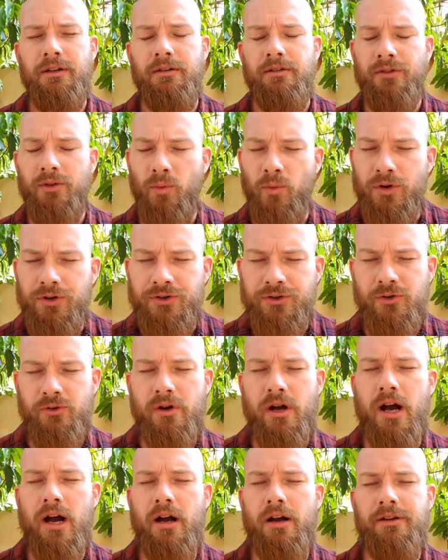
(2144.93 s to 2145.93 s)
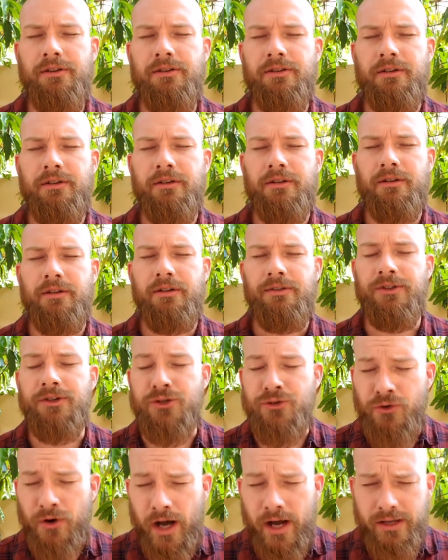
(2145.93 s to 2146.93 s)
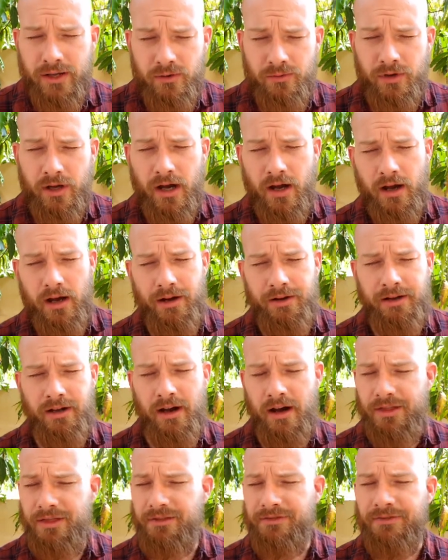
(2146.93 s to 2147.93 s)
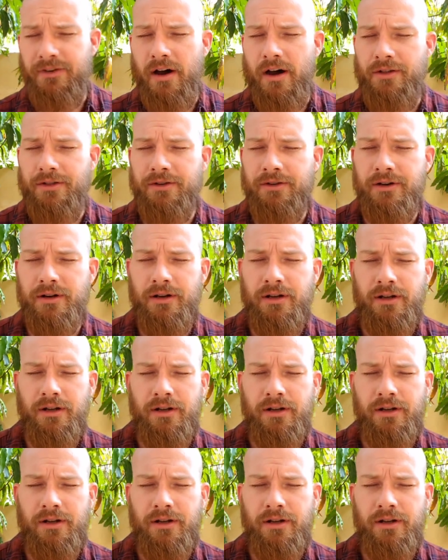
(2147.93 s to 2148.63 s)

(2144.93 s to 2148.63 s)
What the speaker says: the one true God, the triune God, God the Father,